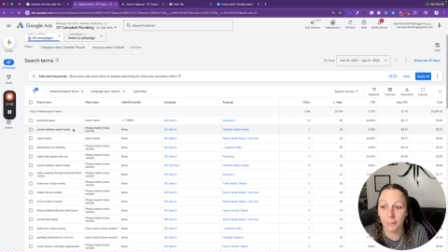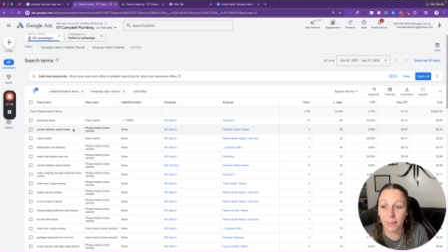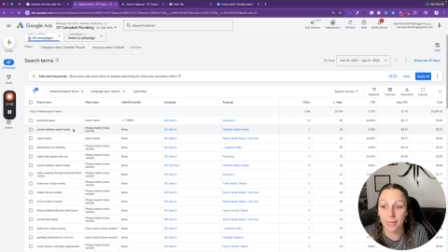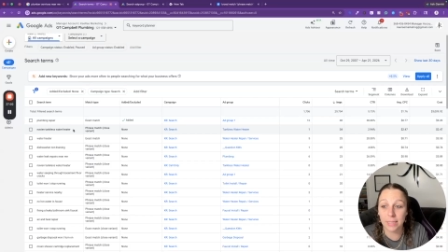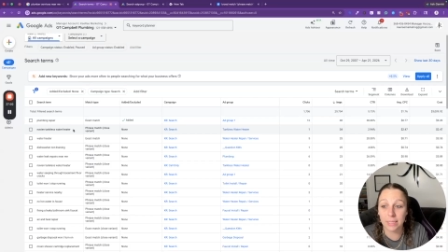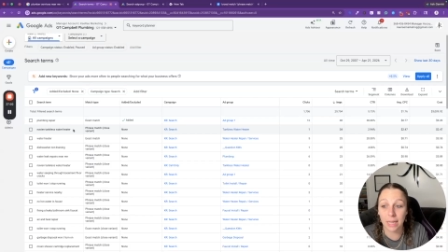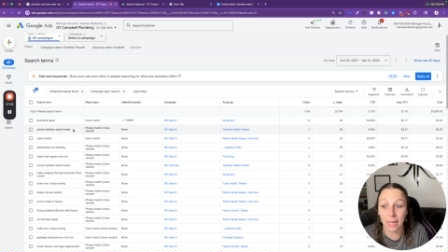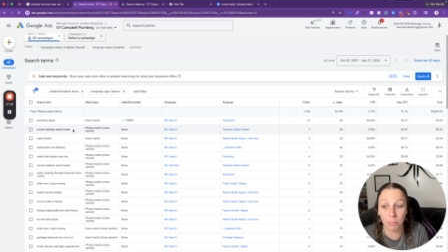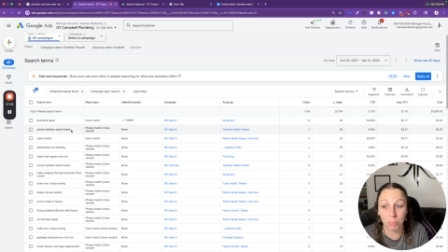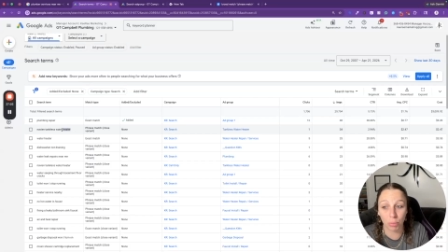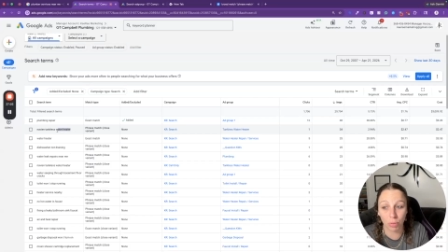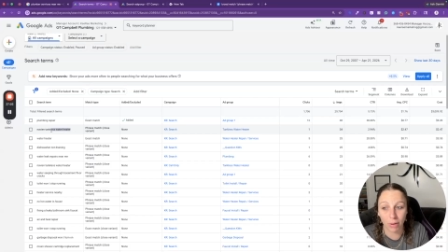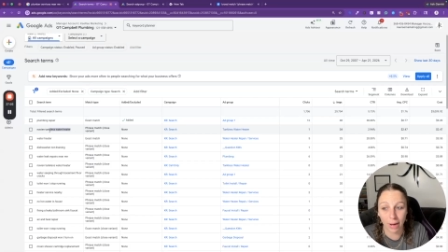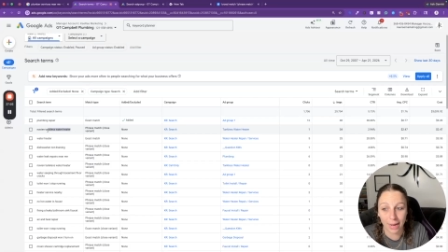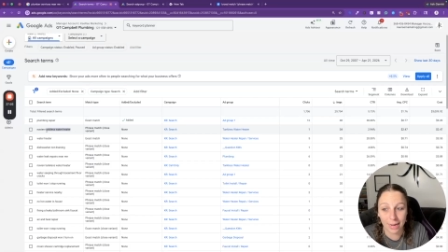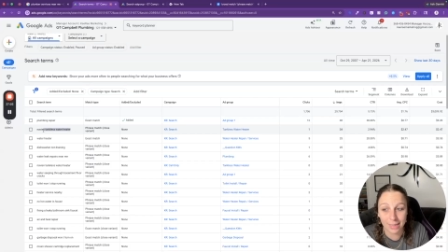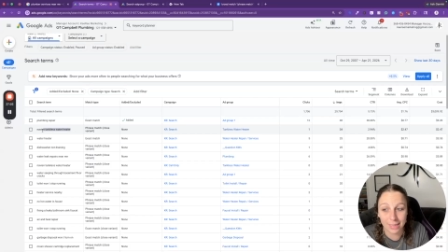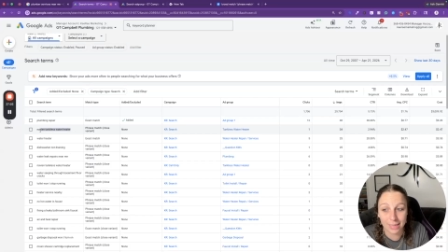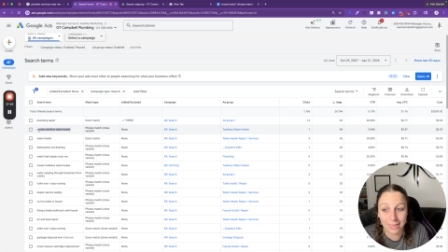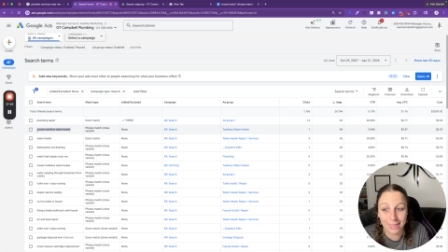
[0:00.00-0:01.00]
is a
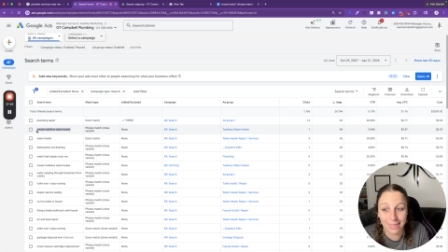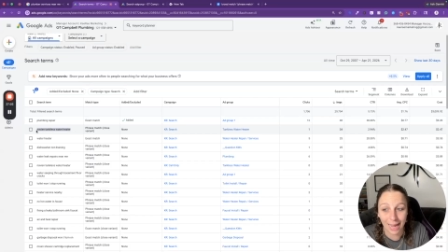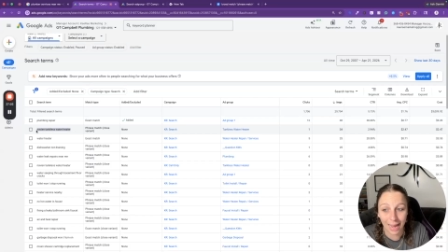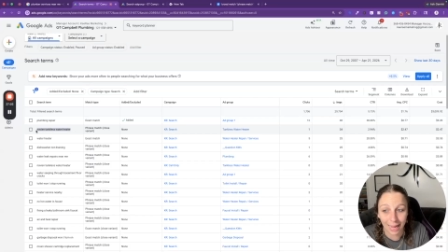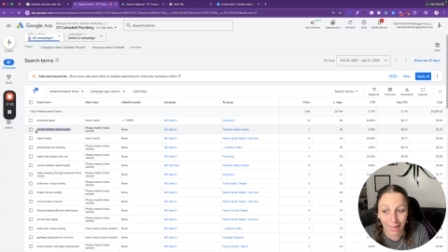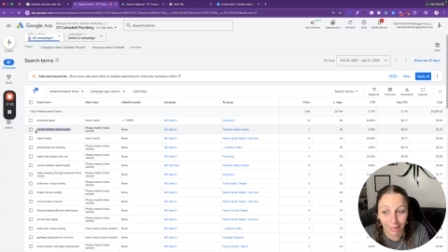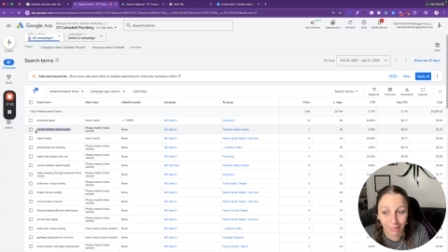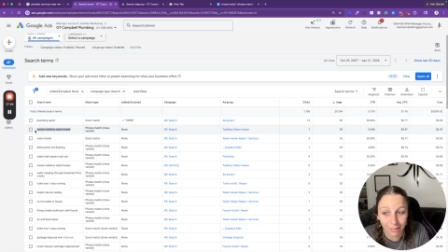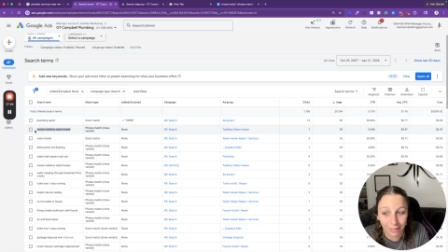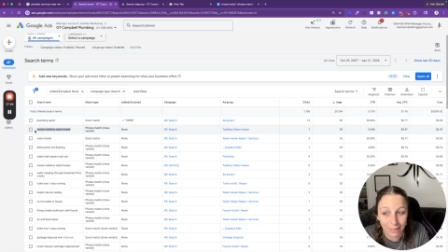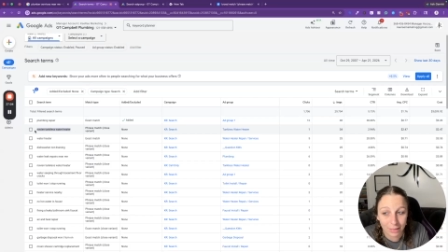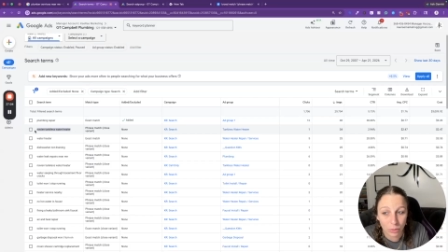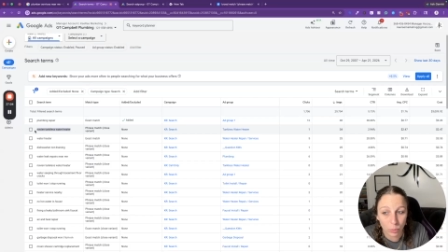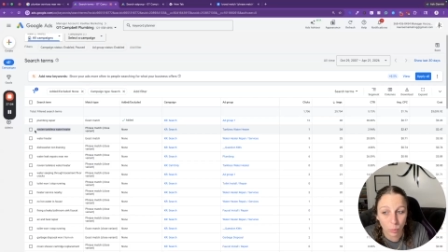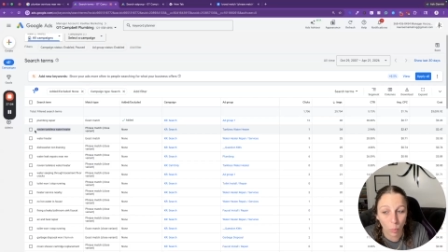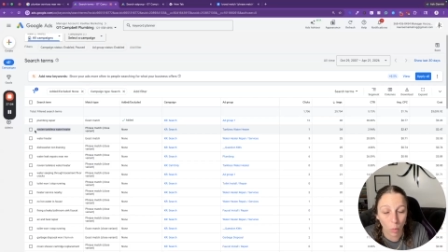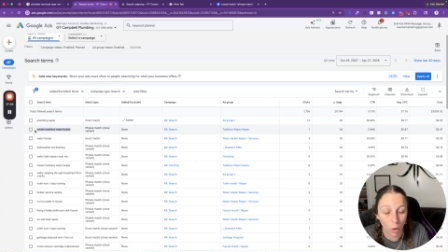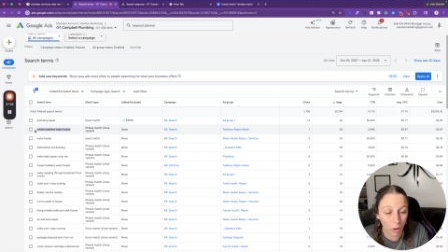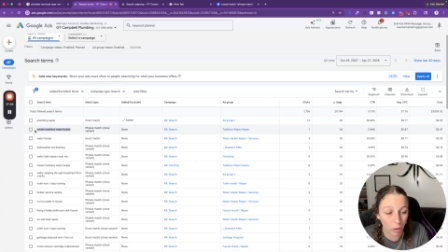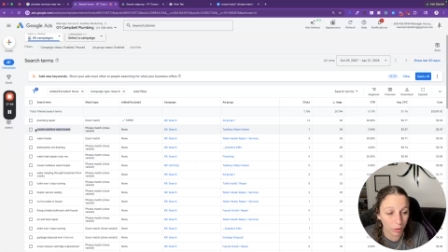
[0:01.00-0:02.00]
branded tankless
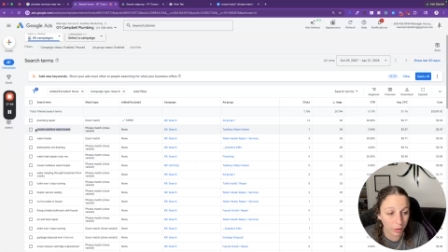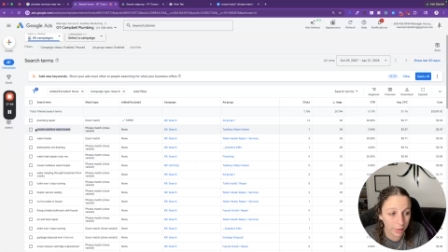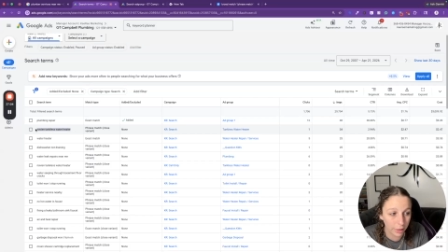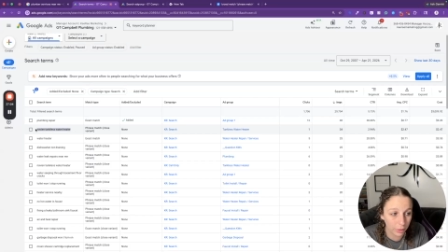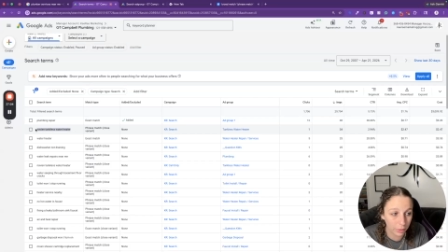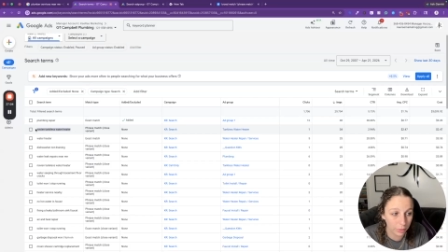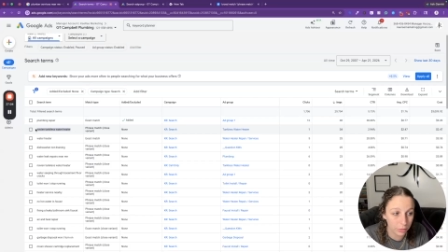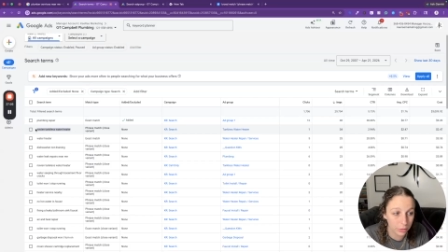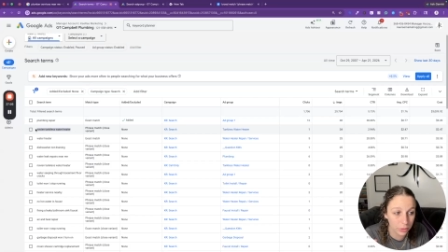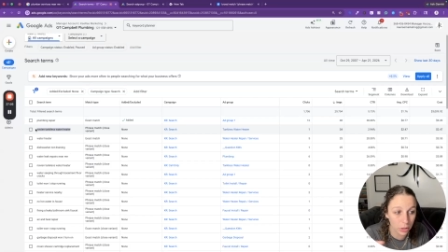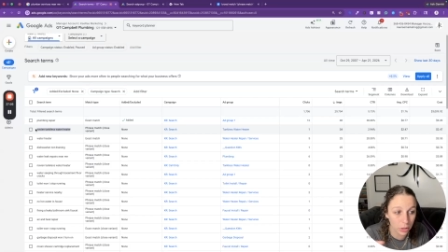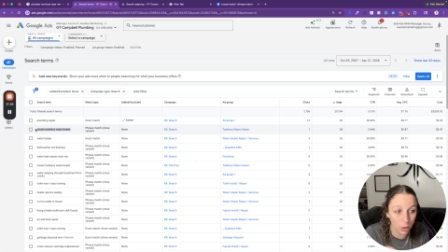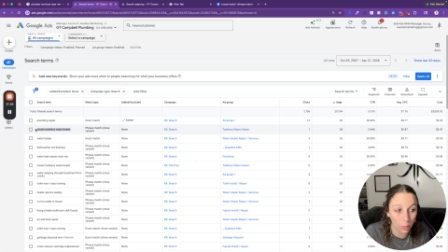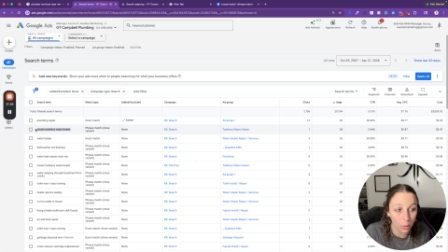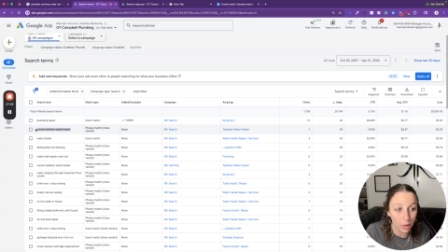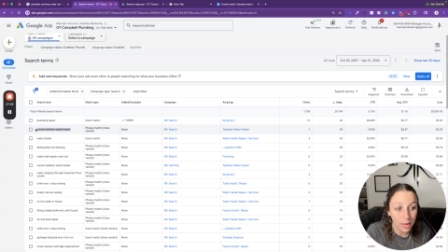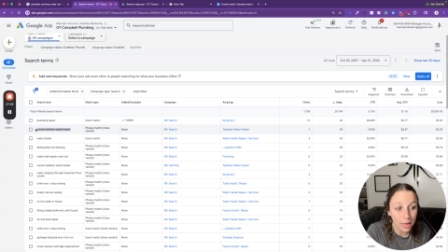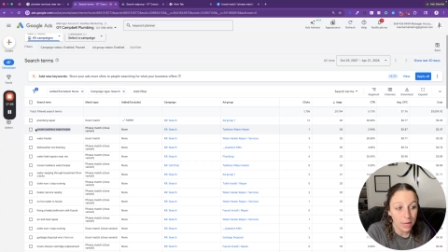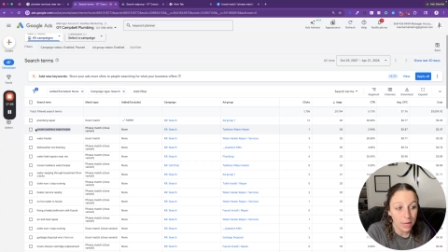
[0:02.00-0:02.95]
water heater. So